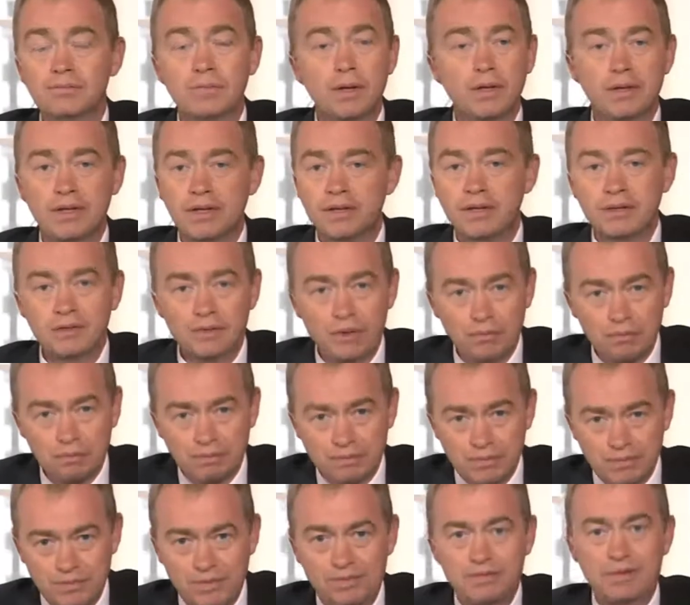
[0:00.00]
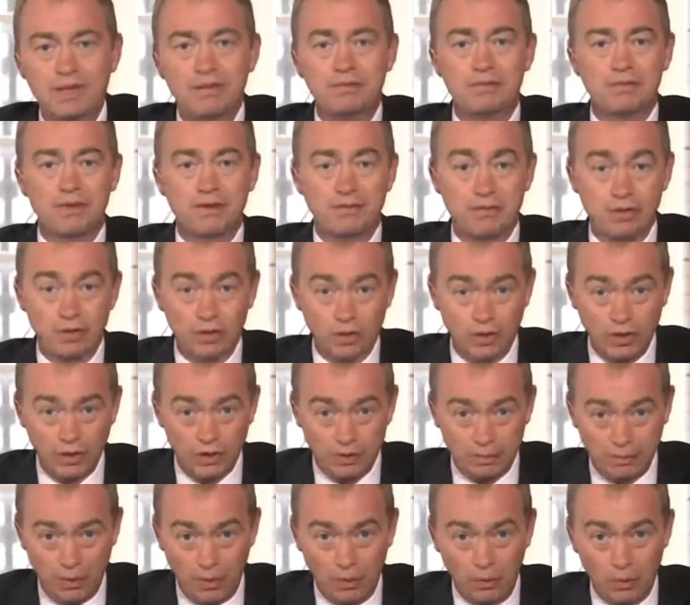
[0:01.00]
But then, if you look at
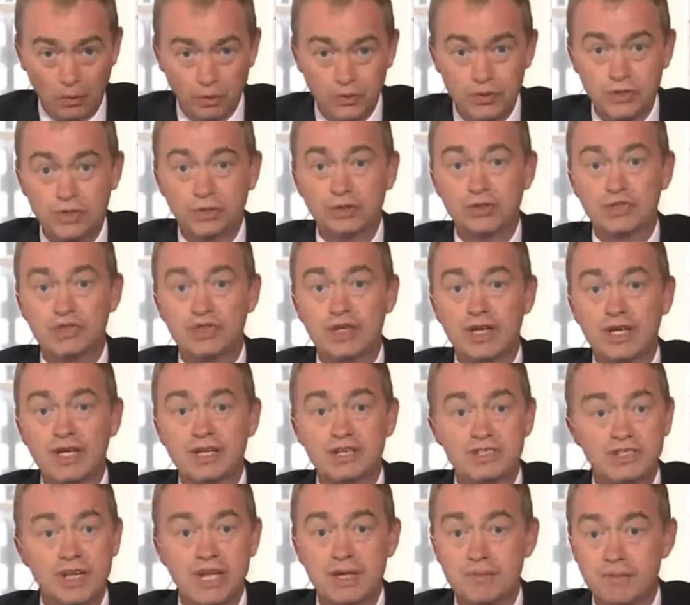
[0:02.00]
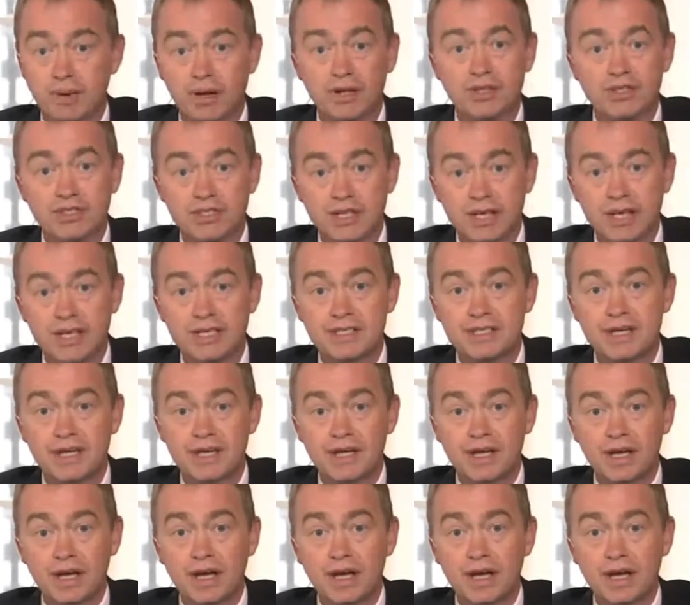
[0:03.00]
the polls, you'll see, seat by seat,